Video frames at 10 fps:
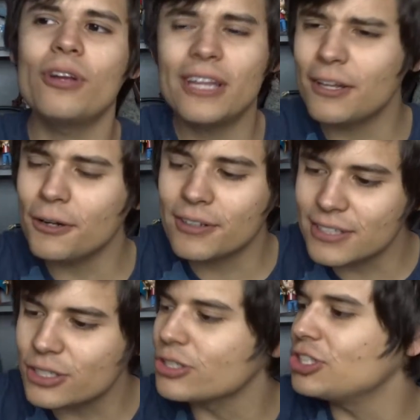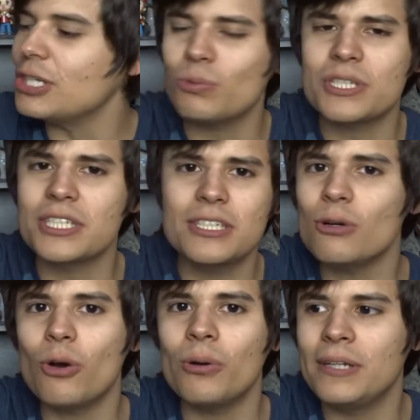and then their shit was still
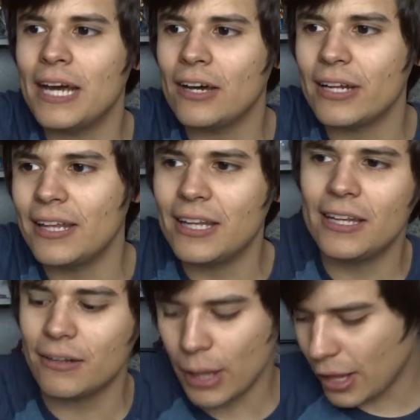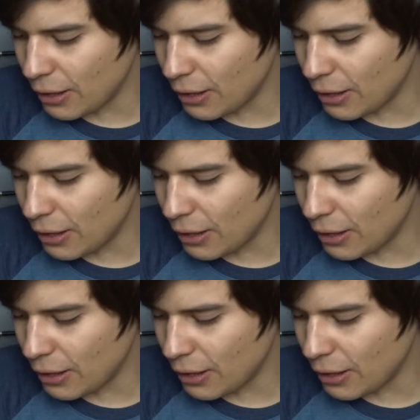going down, and then